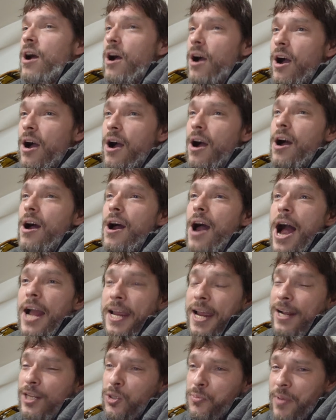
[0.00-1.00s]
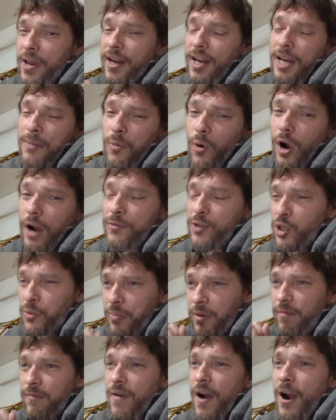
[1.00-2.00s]
Uh, I can't speak anymore. I've
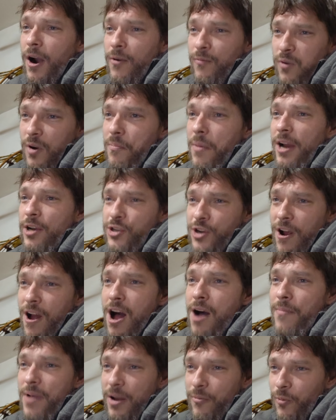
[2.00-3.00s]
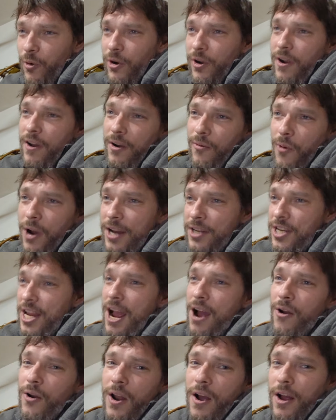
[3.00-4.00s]
just been fired from my job, and we're going to write
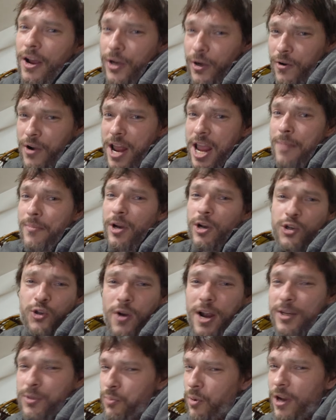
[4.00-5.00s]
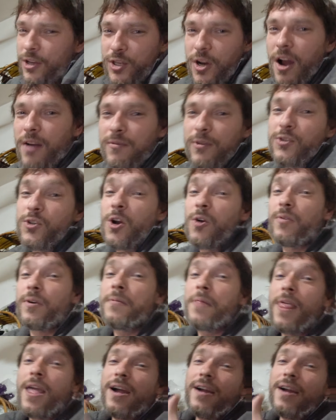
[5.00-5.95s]
down uh, your name and address. Press conference over.